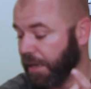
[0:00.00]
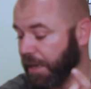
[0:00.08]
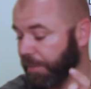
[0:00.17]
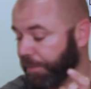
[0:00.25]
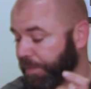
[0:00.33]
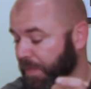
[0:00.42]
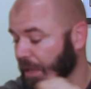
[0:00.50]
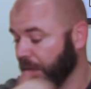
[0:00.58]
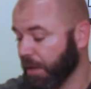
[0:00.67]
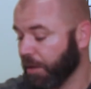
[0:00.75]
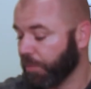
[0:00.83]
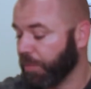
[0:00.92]
I am.
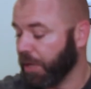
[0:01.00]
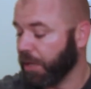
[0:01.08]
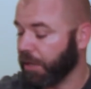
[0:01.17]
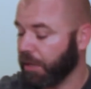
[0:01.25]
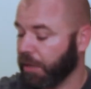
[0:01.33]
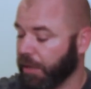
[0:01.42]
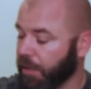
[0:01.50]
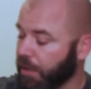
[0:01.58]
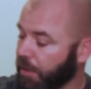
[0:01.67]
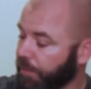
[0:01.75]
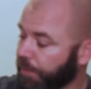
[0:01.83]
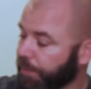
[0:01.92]

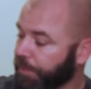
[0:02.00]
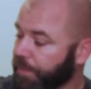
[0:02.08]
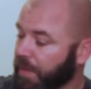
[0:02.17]
But